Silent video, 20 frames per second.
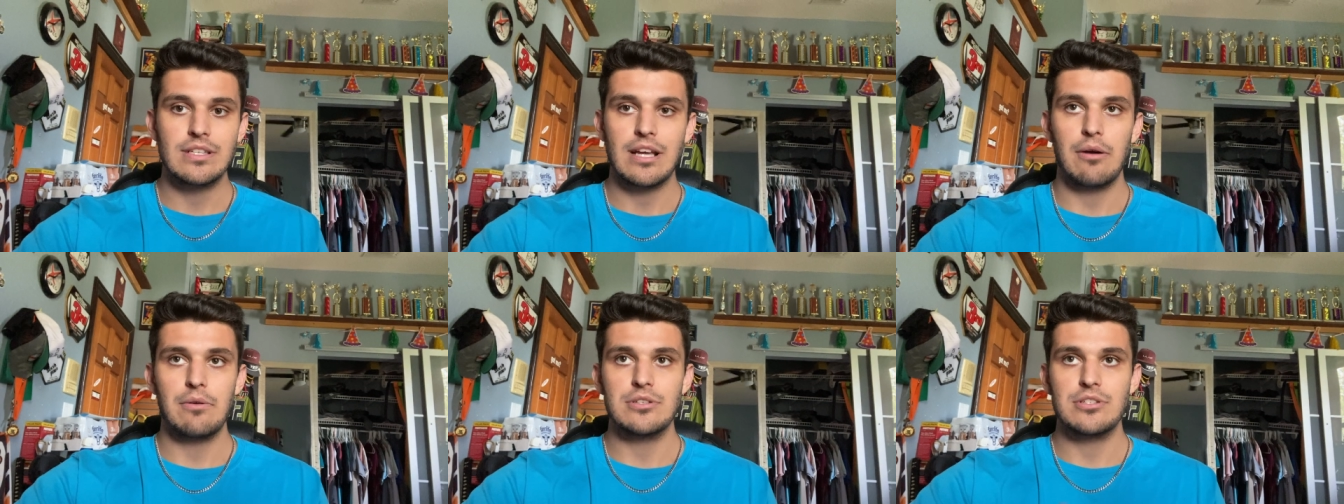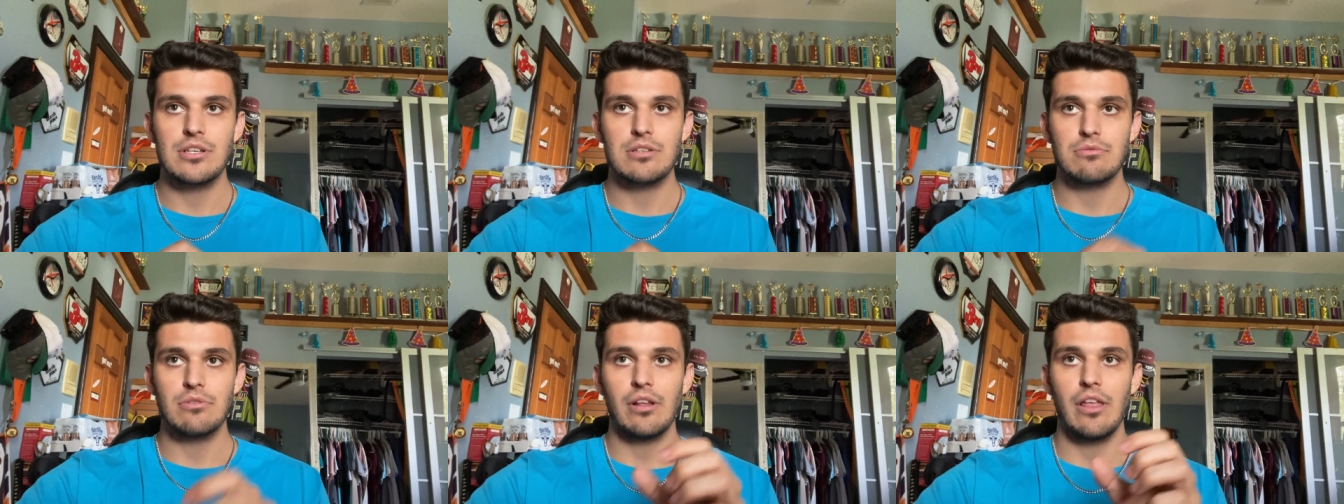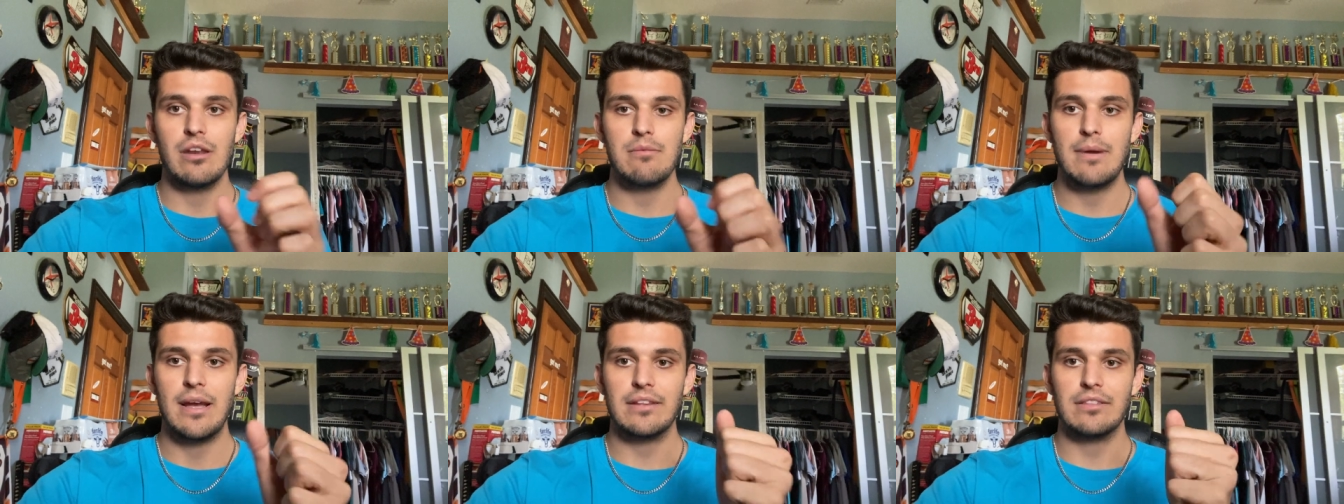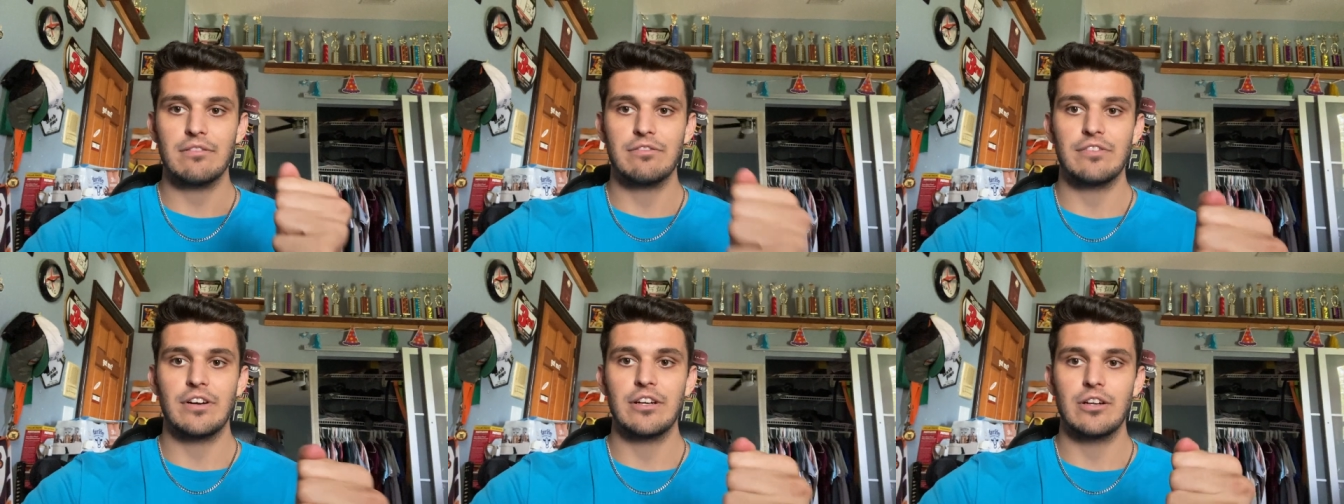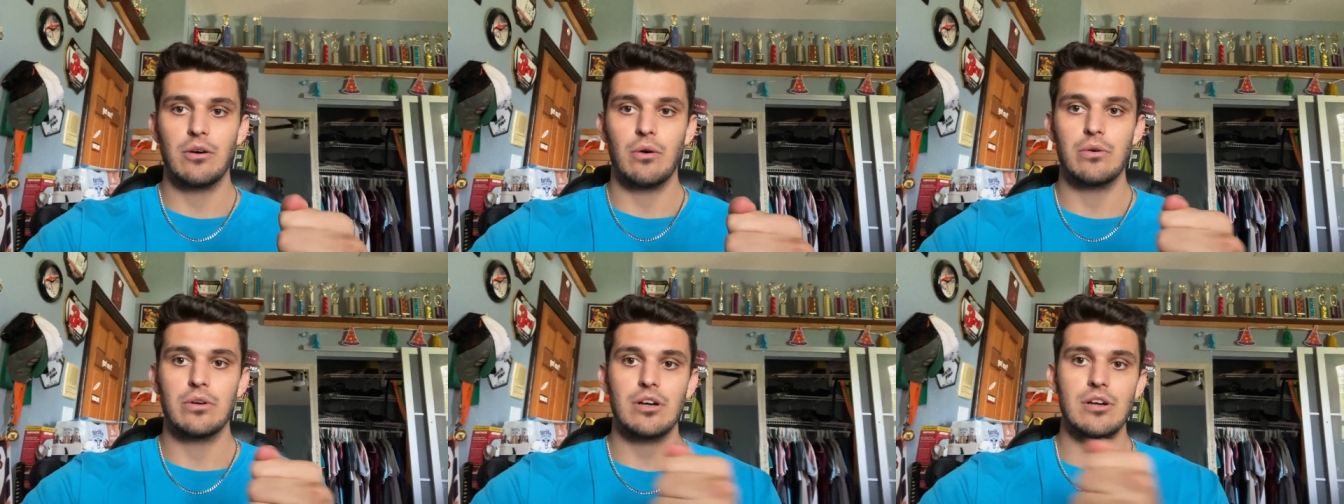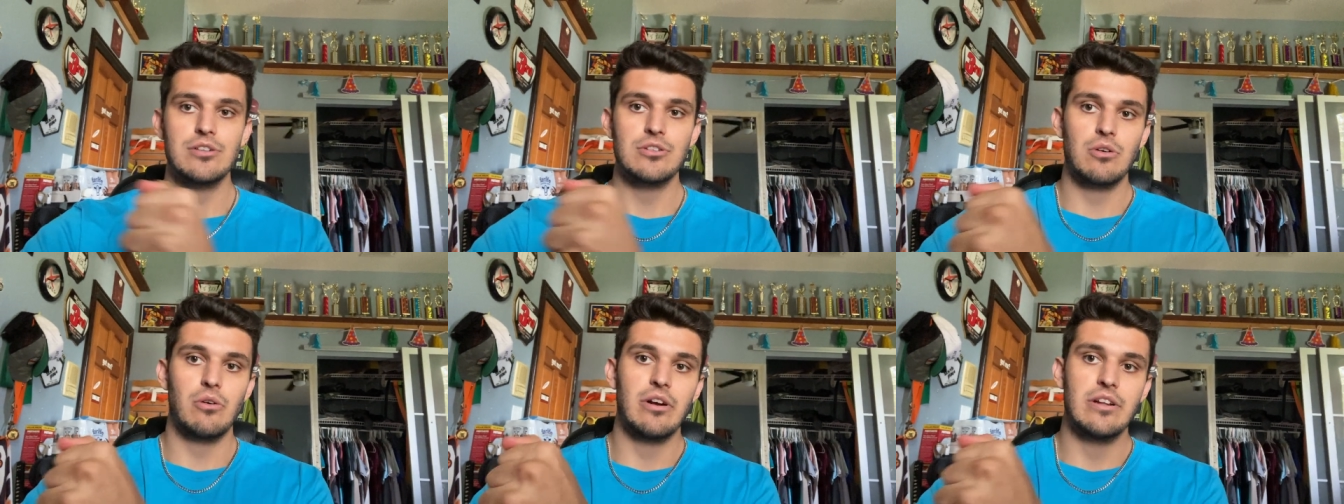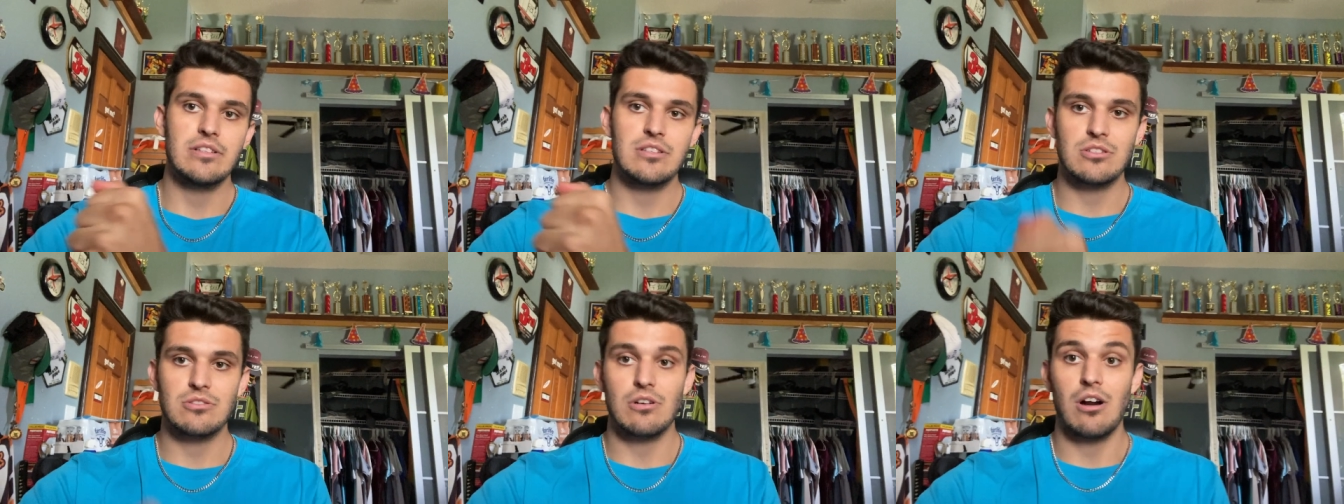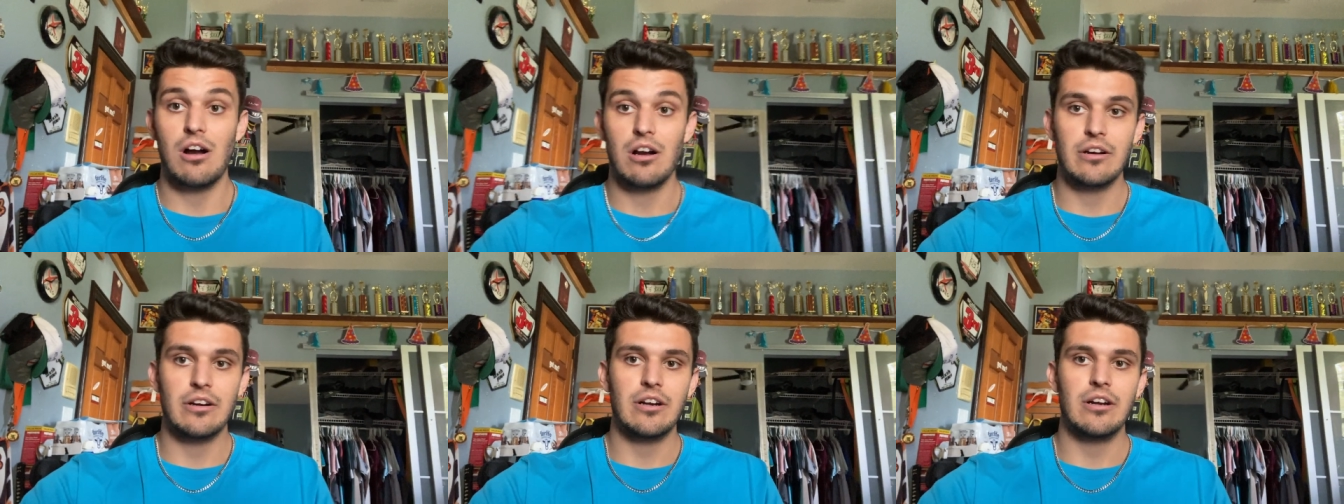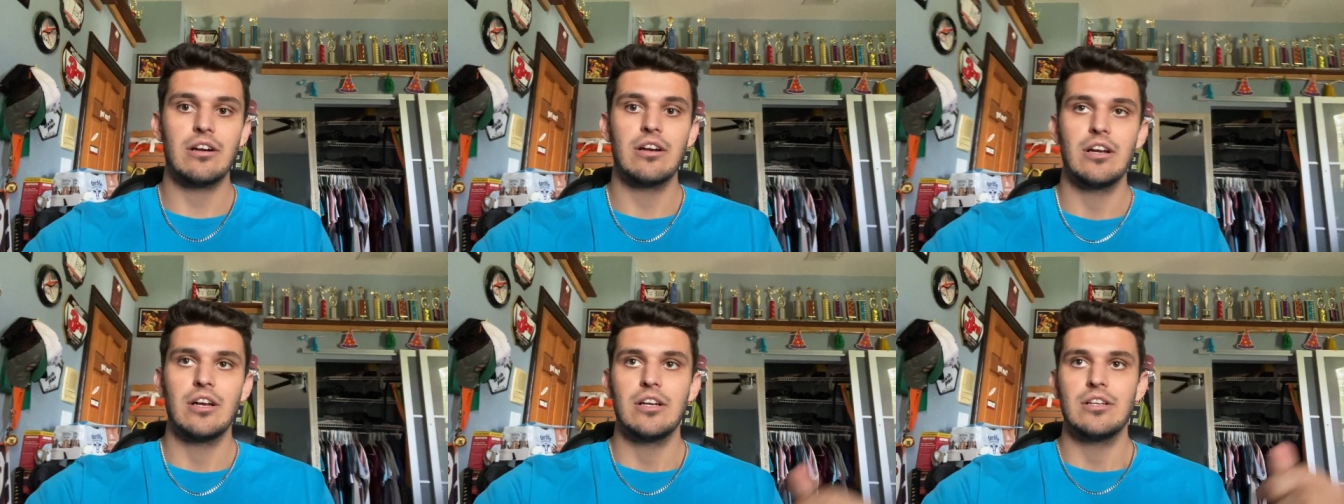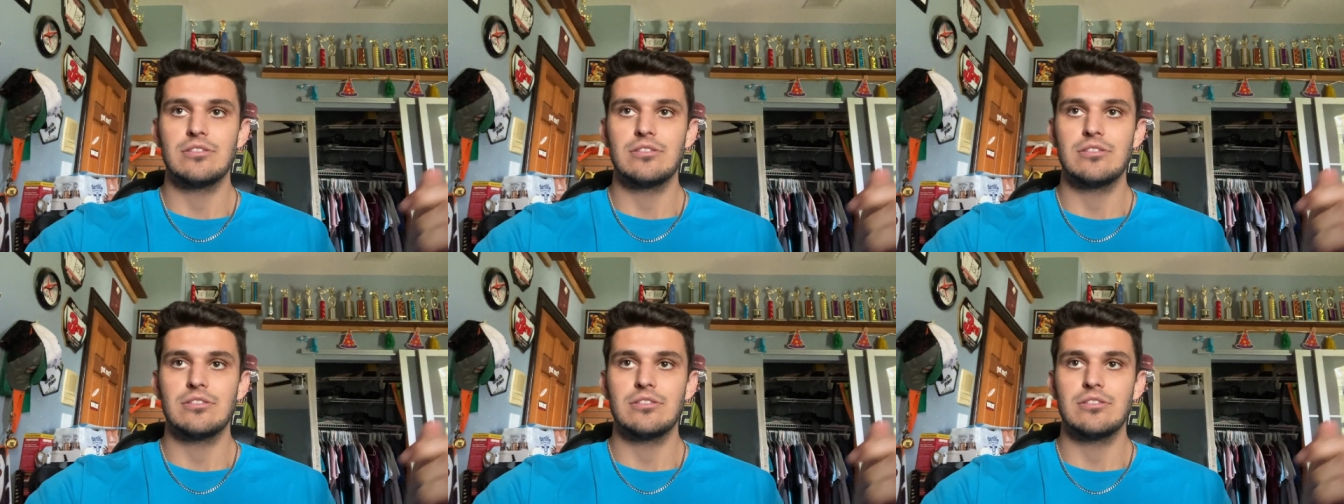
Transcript: That was just really to make the front corner joints stronger,